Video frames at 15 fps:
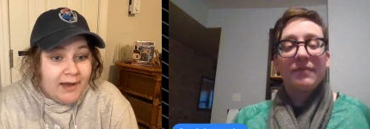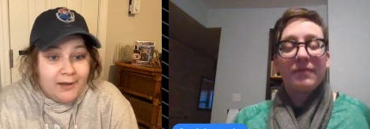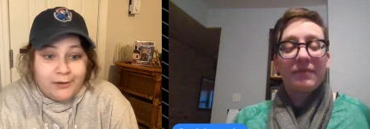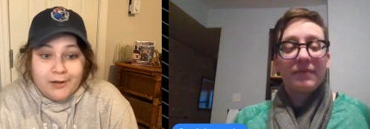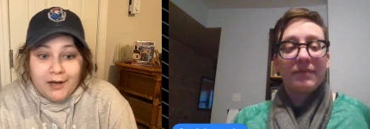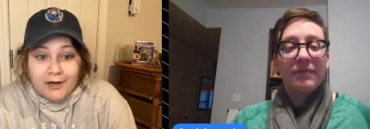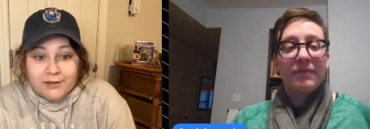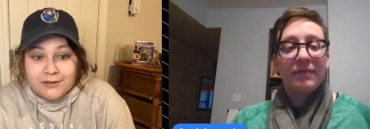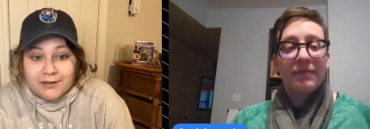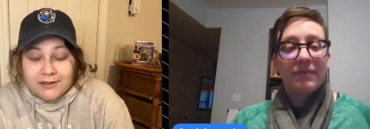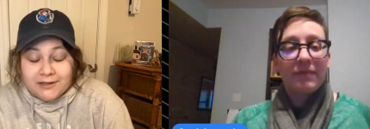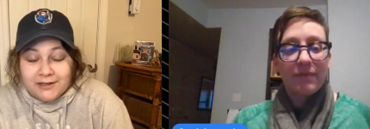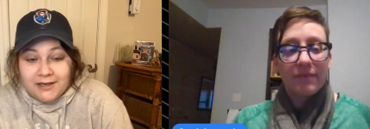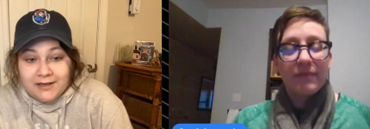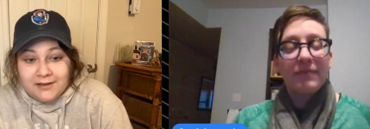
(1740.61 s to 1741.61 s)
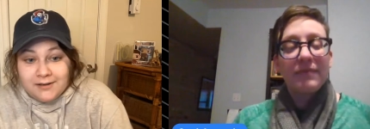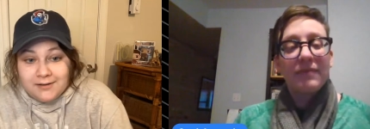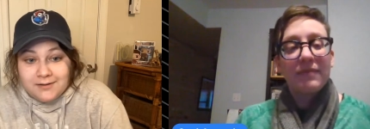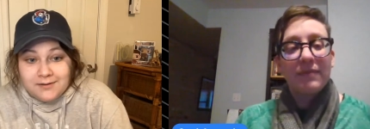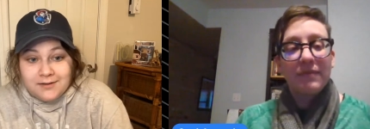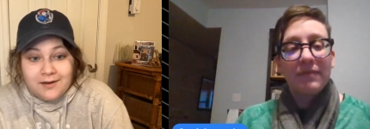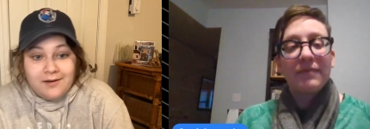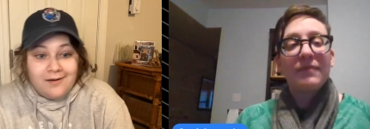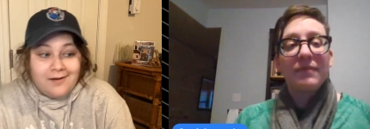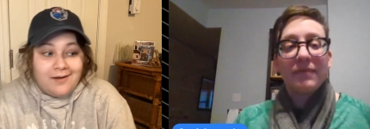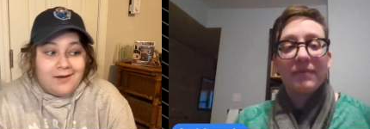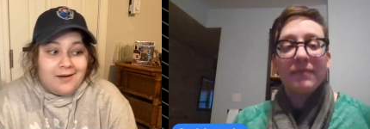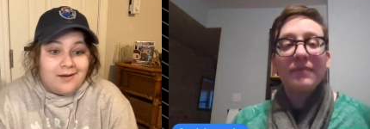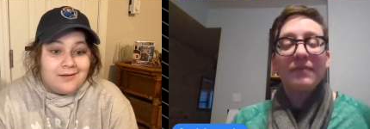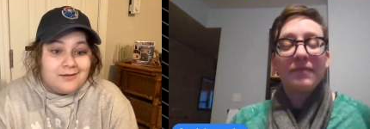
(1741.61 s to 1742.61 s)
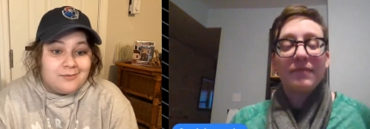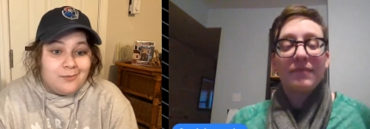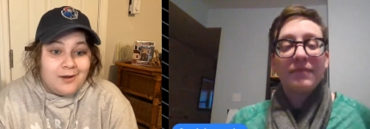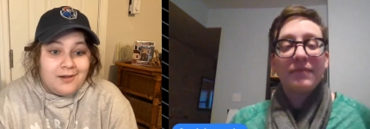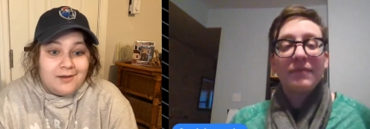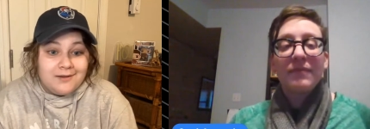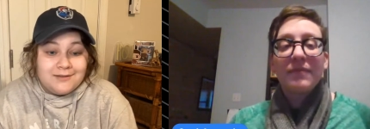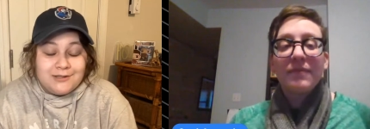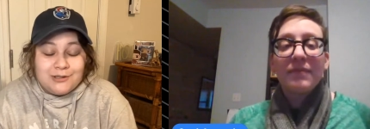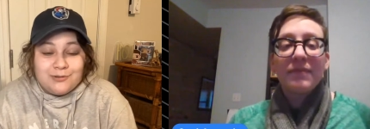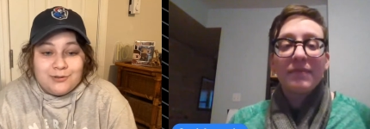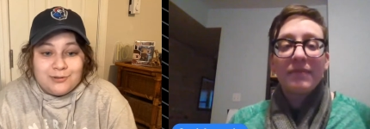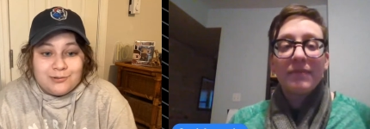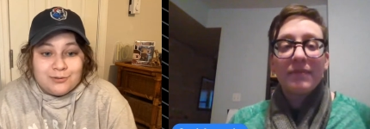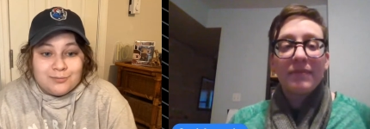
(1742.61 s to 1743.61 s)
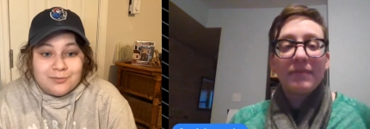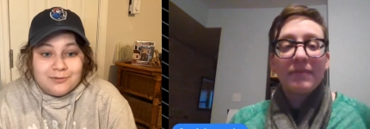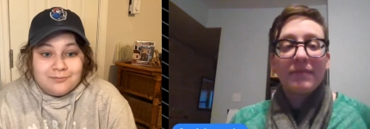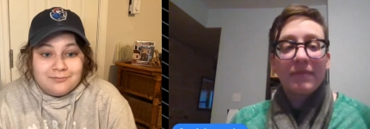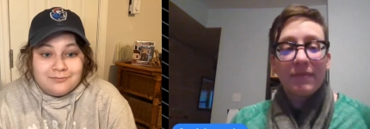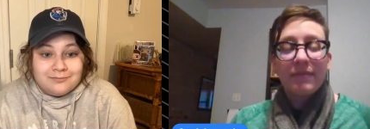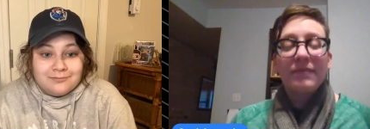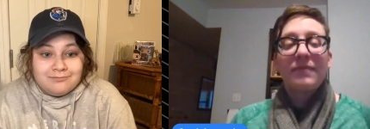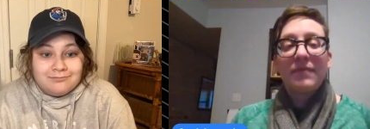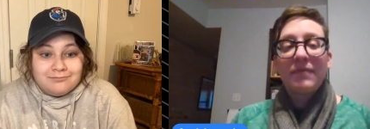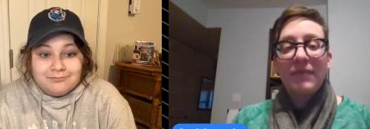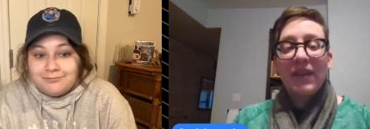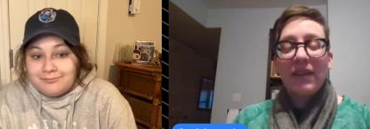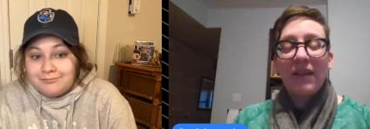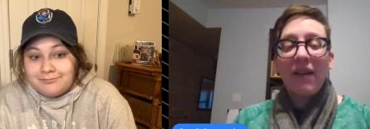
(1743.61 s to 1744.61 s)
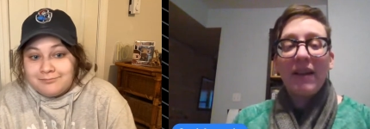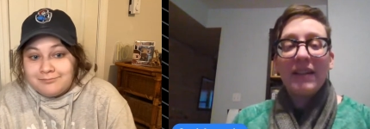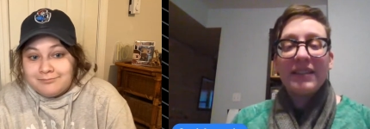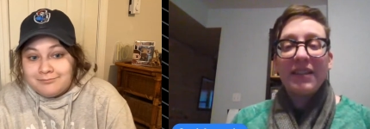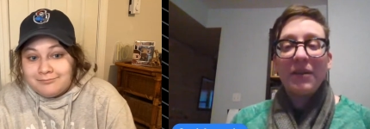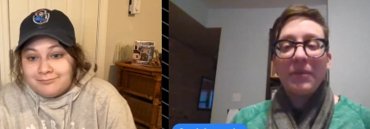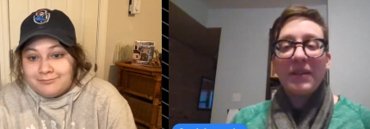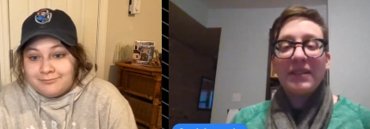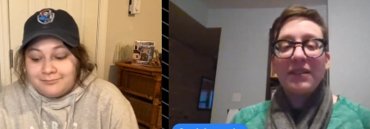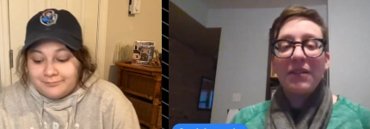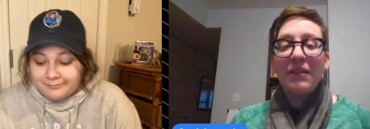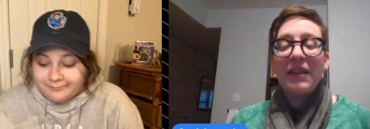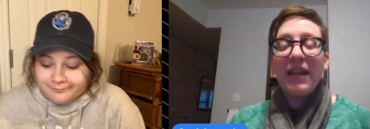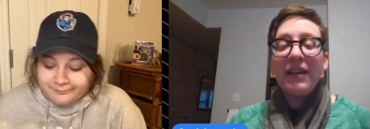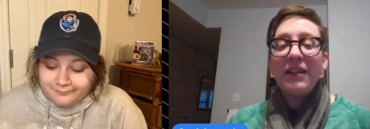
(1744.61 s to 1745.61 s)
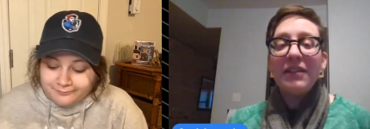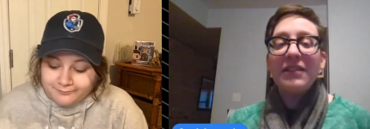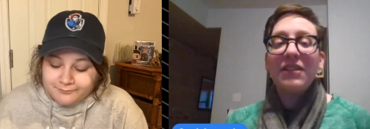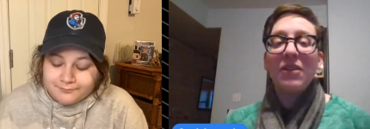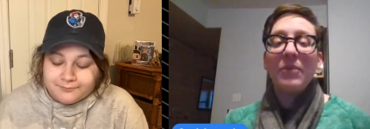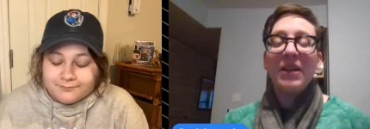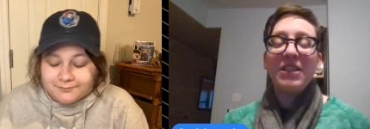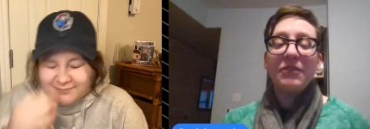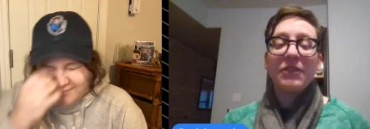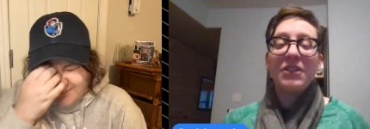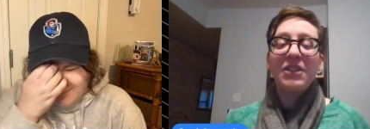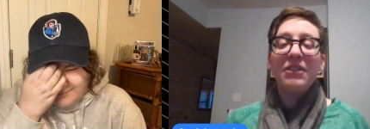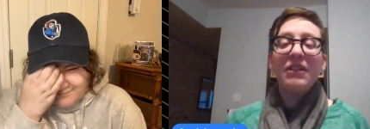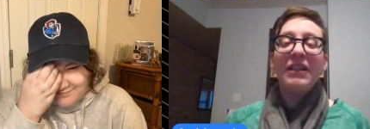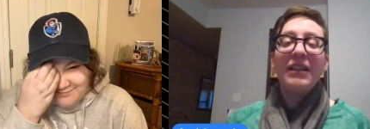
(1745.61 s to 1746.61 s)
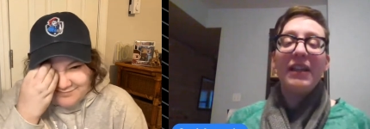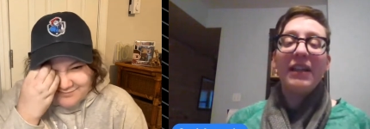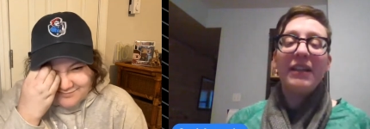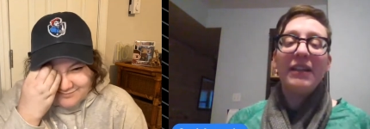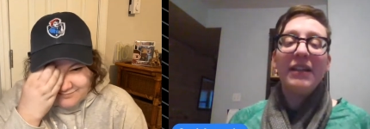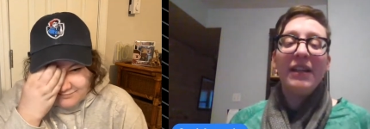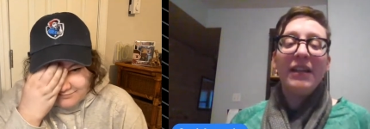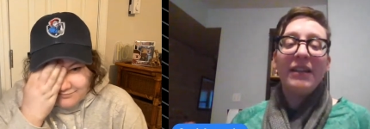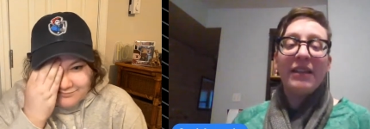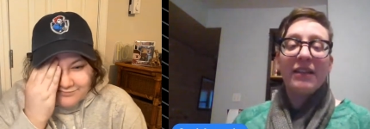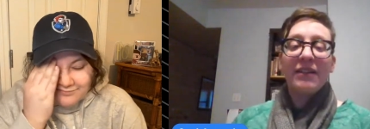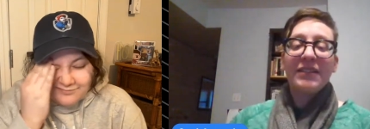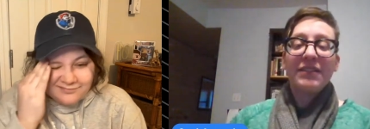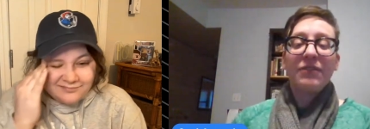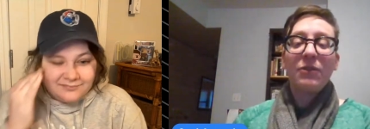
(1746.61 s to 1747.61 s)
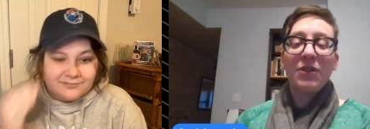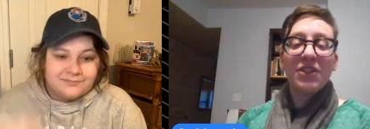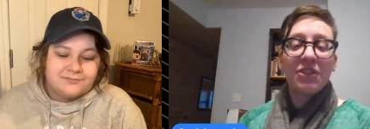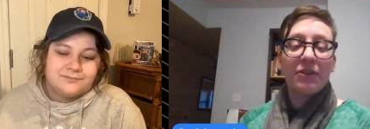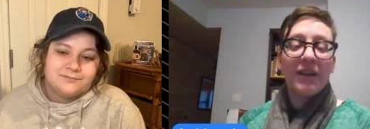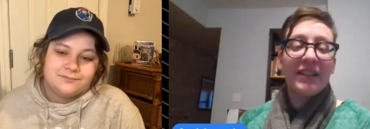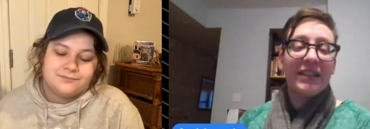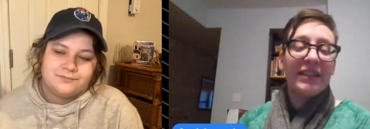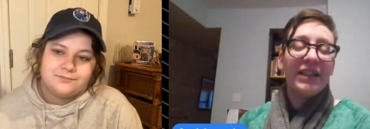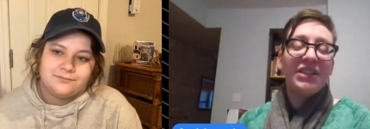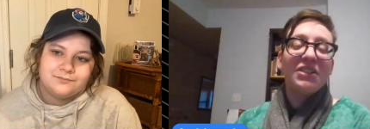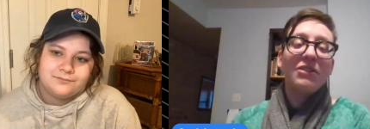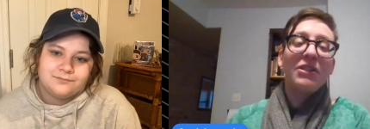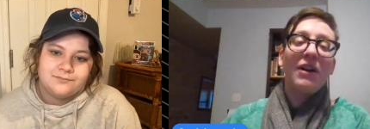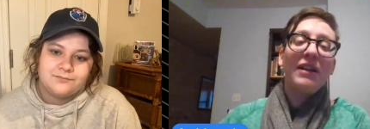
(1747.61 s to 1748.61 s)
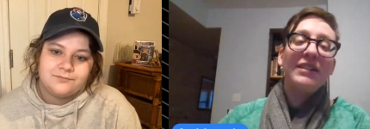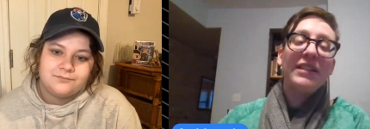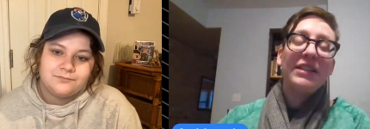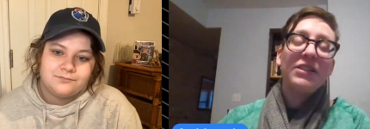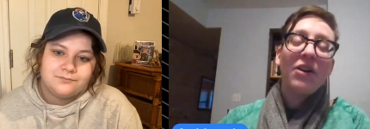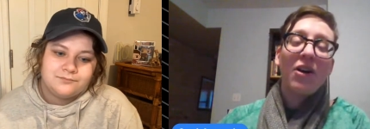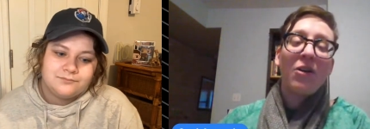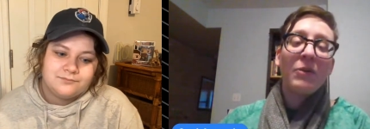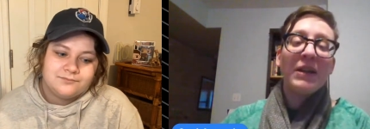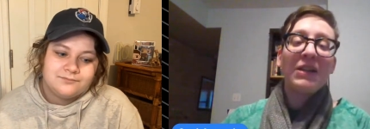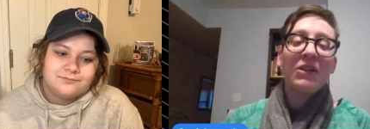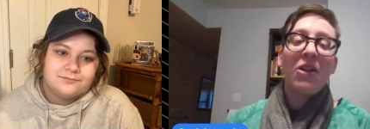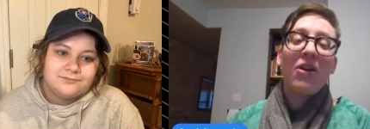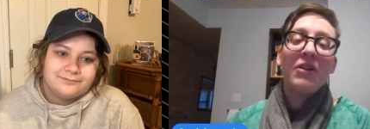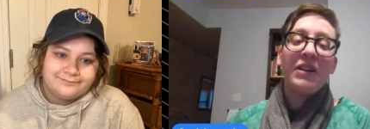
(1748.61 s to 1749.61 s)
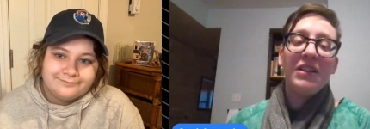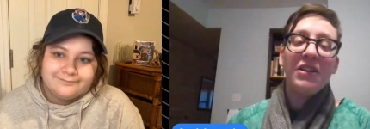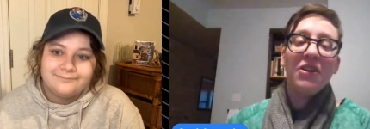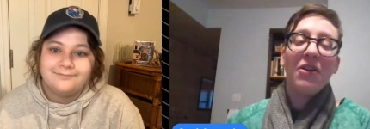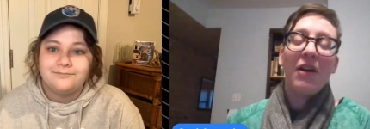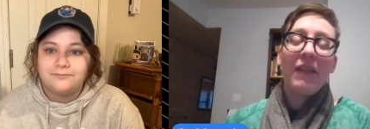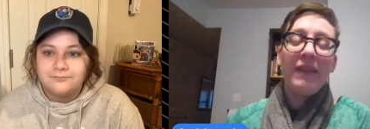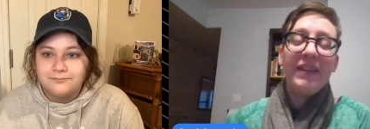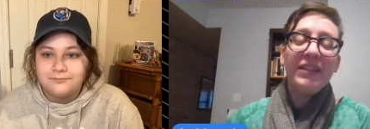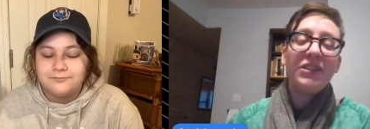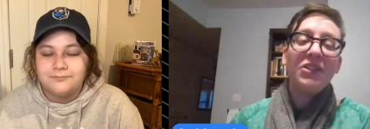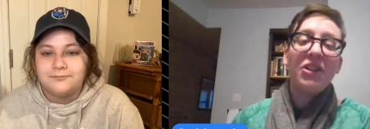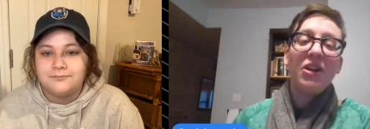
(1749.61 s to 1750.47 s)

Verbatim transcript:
Speaker 1: and Locked on Kings, as well as YouTube.
Speaker 2: Awesome. So thank you so much for tuning in. There is, of course, great NHL content all week long here on this